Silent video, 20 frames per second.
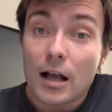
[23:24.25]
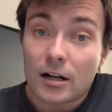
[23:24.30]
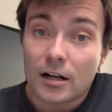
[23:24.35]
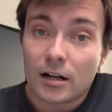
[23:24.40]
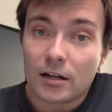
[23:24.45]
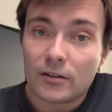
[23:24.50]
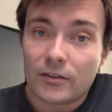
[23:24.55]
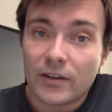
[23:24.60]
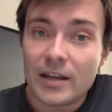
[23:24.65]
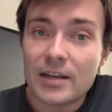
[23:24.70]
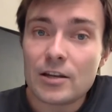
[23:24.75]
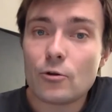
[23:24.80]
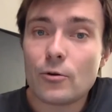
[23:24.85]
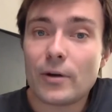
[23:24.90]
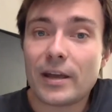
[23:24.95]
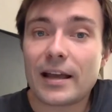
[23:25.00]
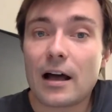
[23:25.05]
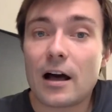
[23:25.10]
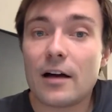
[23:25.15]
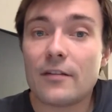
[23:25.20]

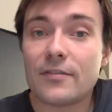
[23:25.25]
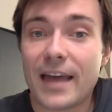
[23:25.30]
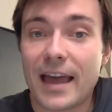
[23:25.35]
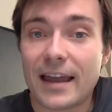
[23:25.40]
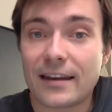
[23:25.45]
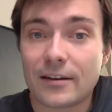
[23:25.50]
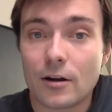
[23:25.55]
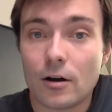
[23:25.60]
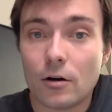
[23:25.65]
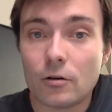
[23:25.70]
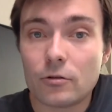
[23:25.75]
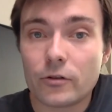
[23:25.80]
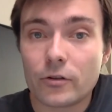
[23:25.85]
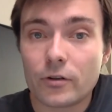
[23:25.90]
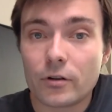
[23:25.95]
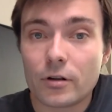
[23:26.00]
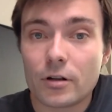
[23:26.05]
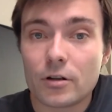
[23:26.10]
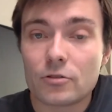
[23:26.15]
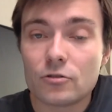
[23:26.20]
Continuing on that note,
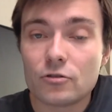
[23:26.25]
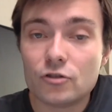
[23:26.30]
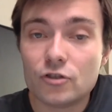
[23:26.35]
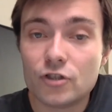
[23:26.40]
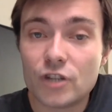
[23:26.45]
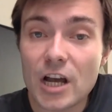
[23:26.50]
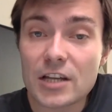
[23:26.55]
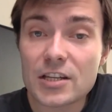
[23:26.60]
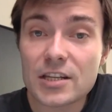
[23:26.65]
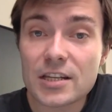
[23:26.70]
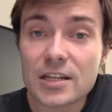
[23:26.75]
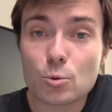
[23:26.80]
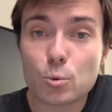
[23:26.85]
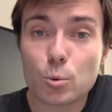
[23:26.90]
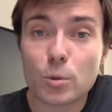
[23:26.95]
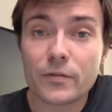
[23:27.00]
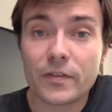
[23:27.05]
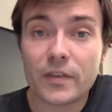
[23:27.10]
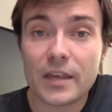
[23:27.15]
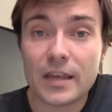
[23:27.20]
just as
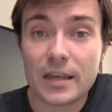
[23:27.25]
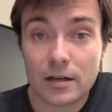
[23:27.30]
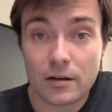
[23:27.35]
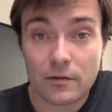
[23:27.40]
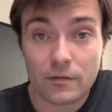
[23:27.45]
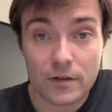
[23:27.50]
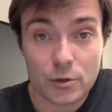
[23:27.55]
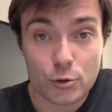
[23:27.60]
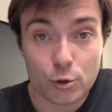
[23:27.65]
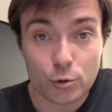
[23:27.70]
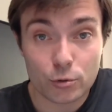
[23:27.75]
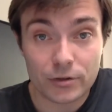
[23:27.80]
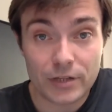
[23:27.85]
with the individual